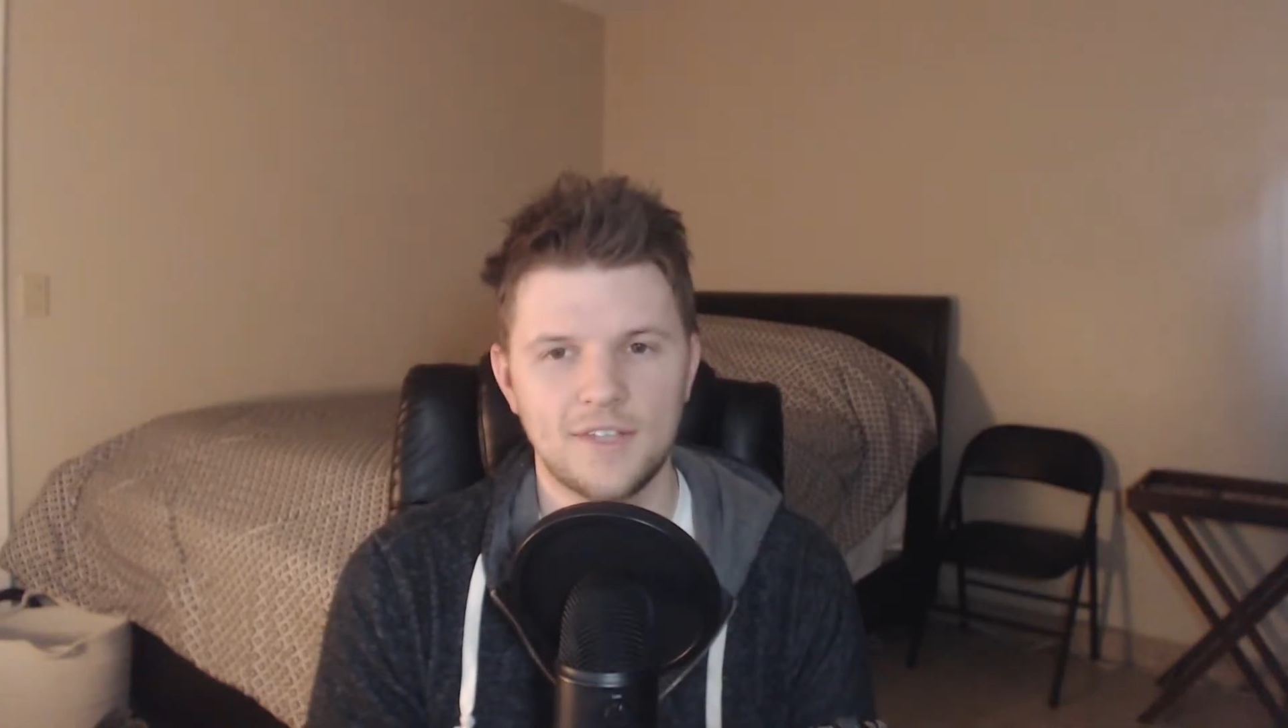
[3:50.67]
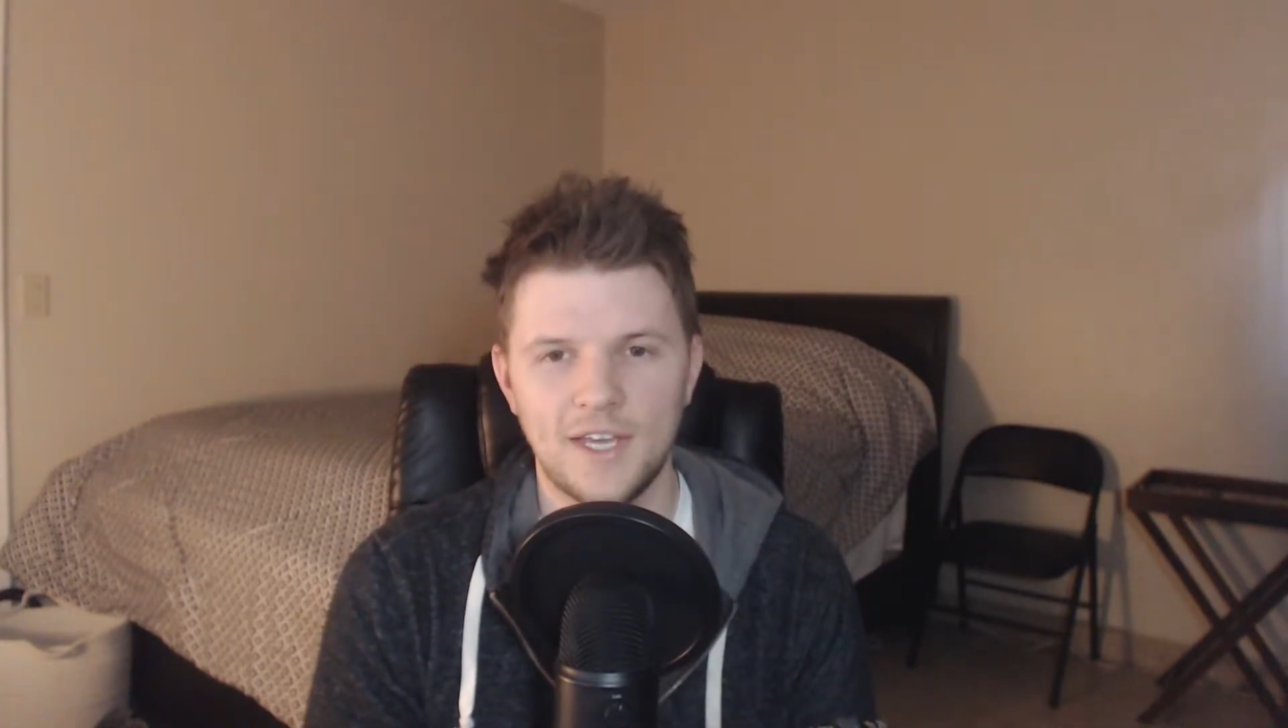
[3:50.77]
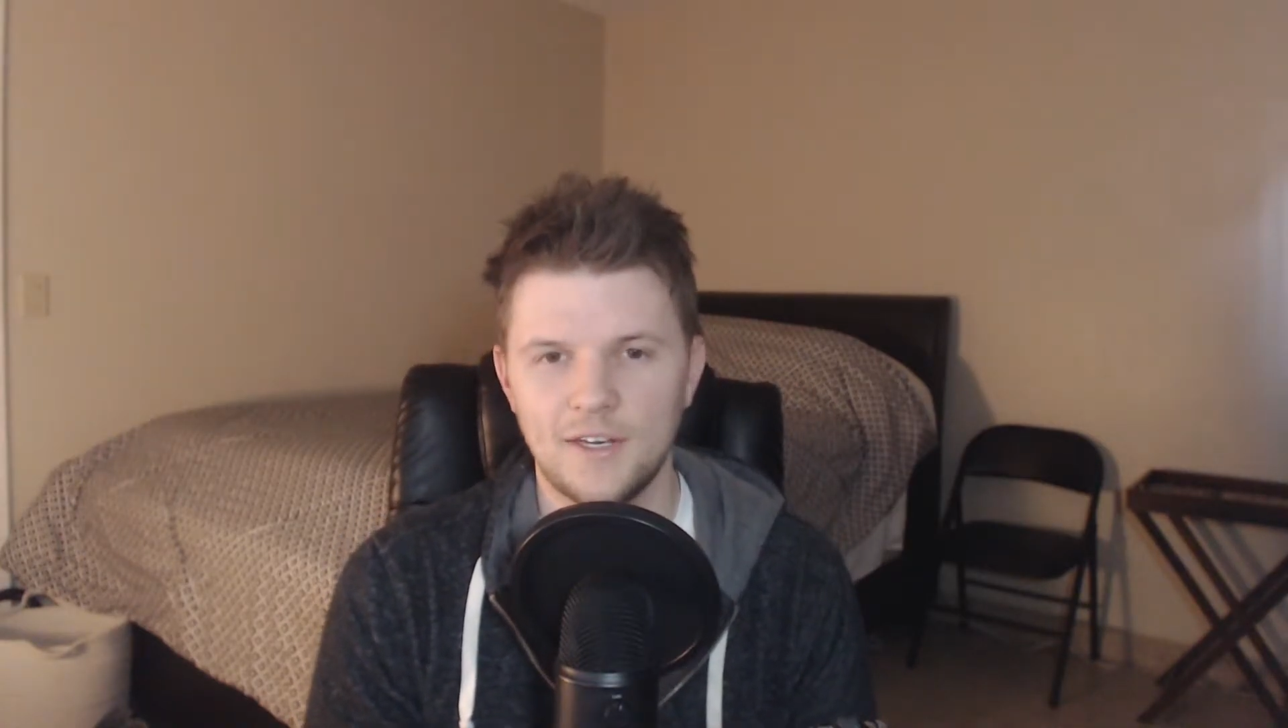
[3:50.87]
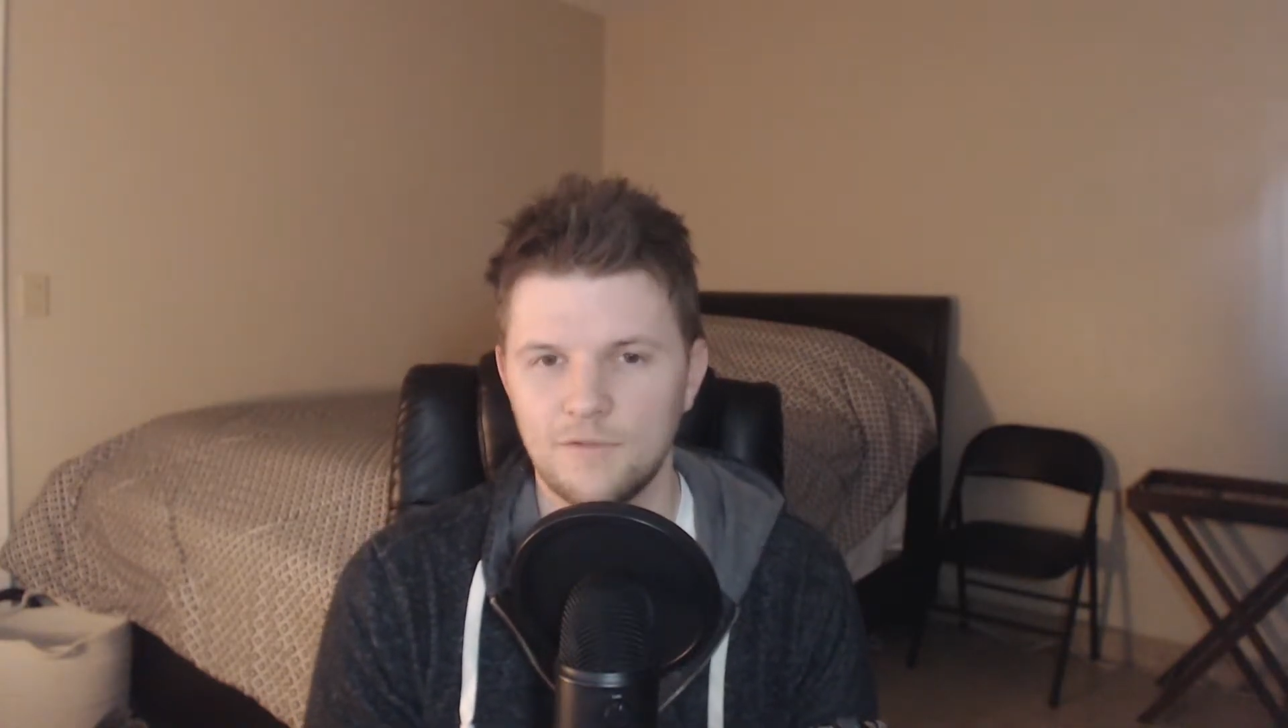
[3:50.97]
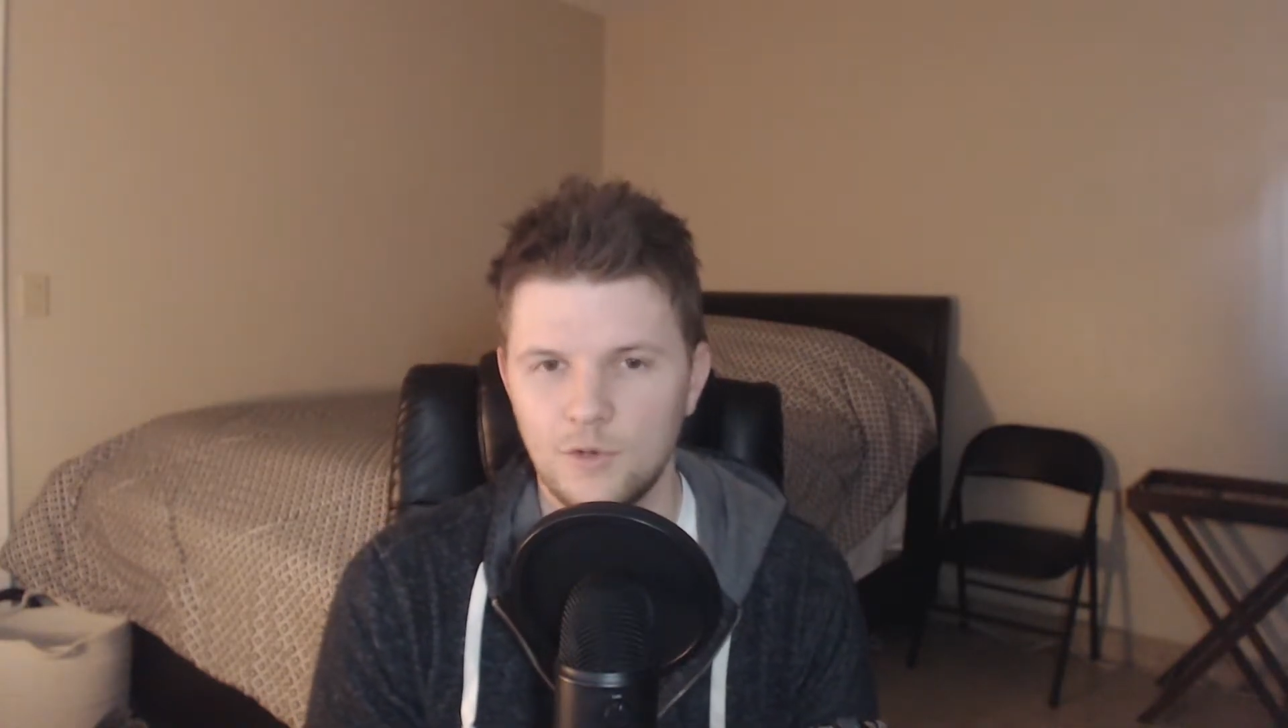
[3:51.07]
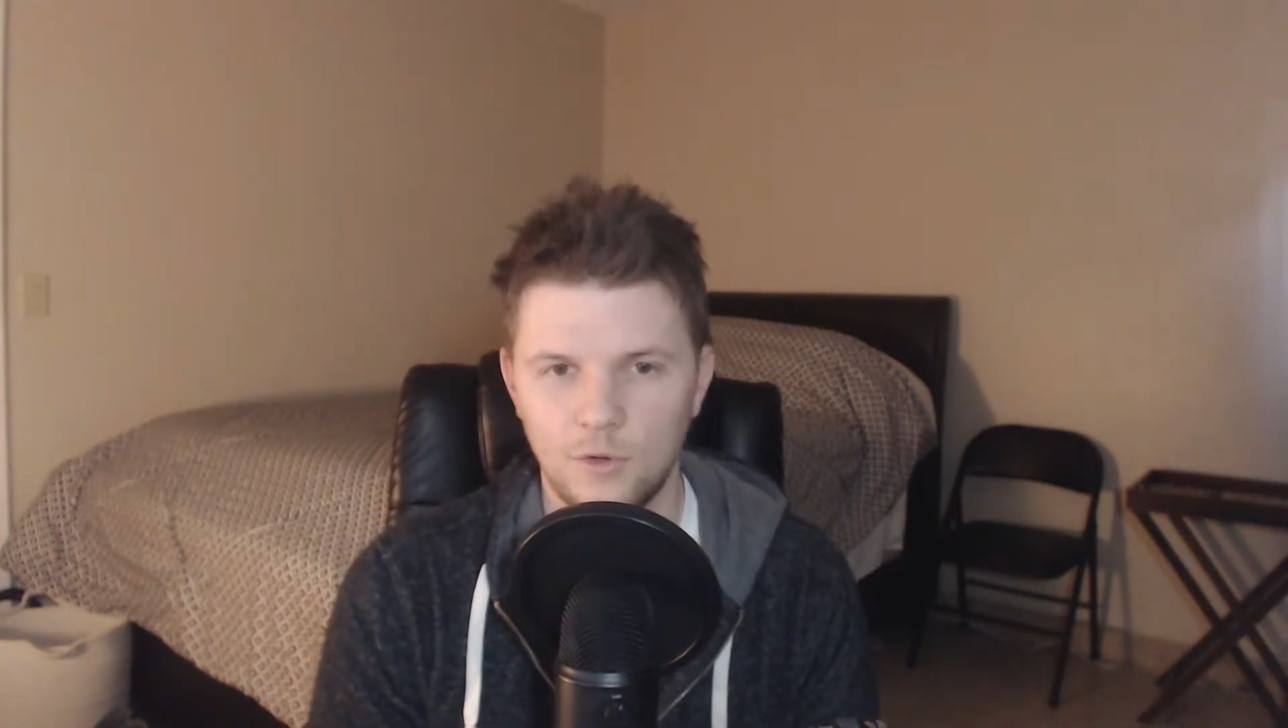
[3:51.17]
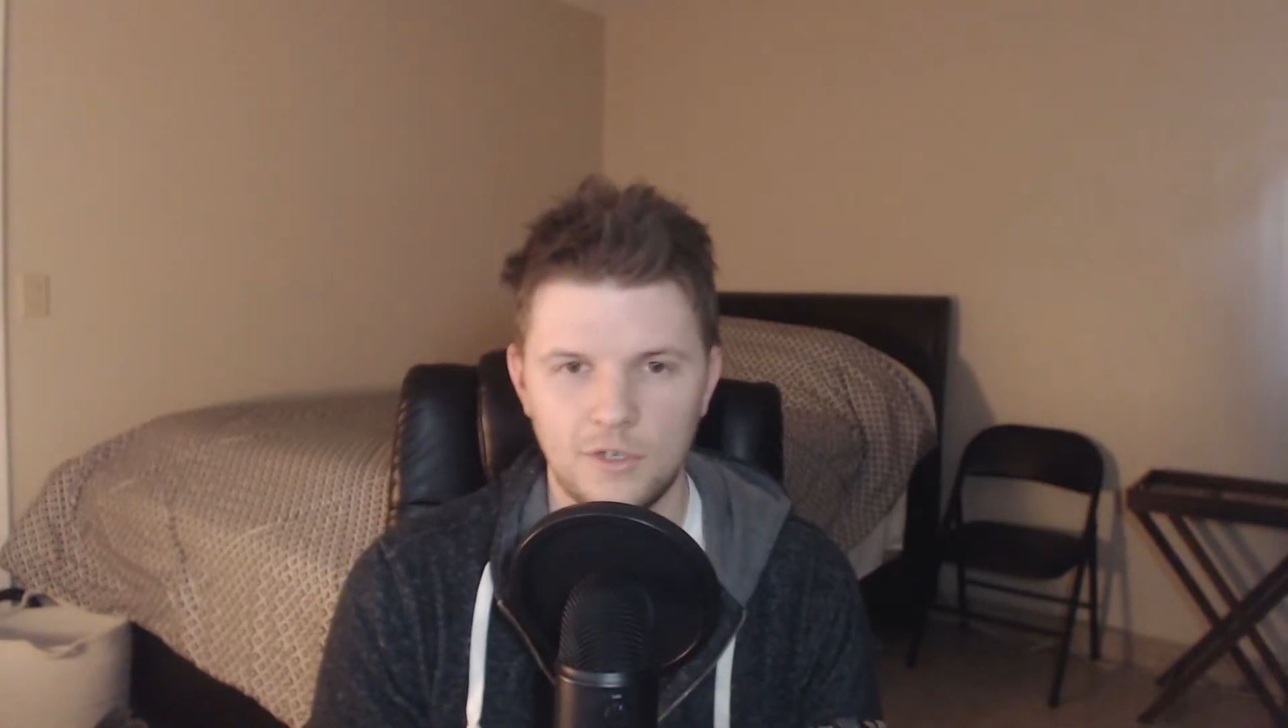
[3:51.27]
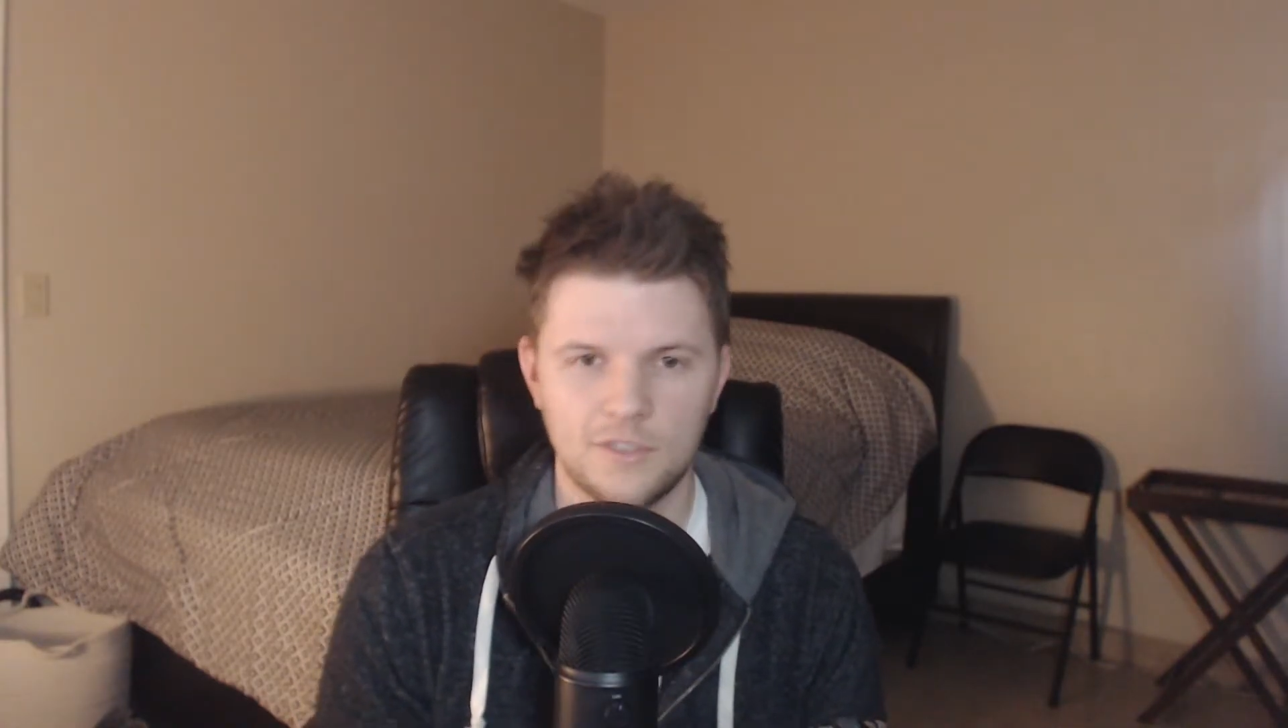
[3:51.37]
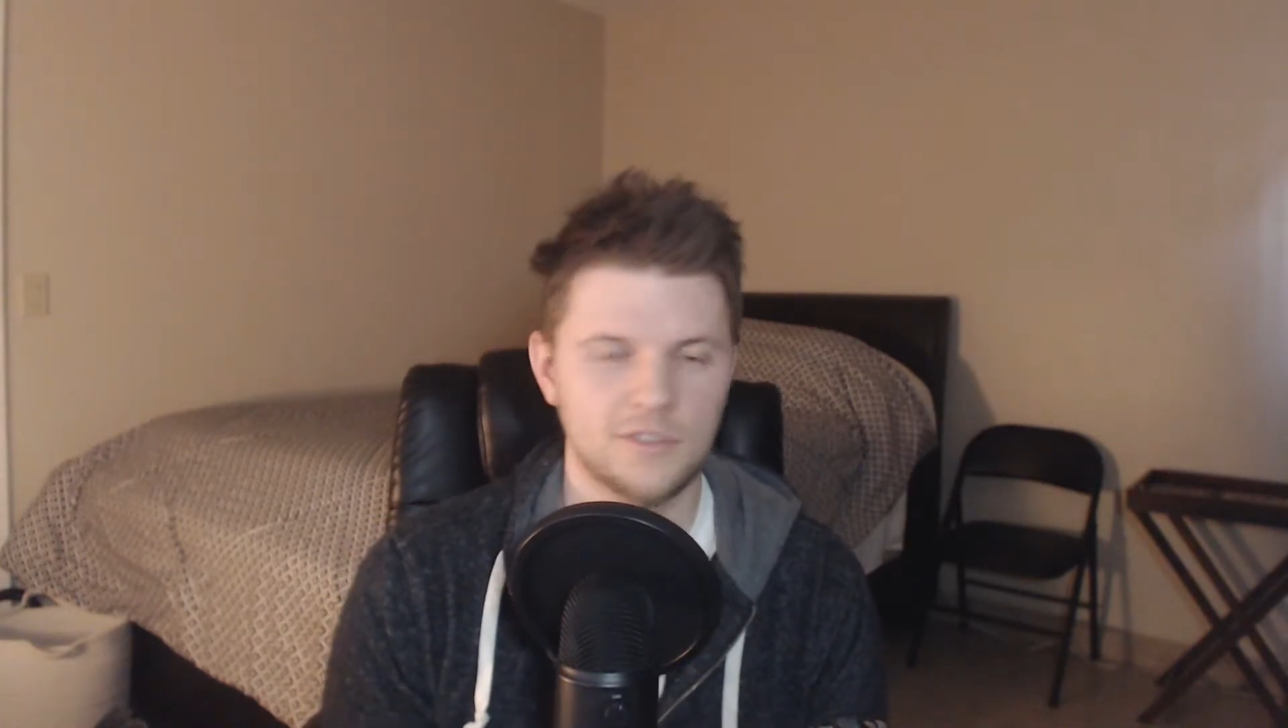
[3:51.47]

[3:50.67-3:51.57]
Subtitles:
Then, of course,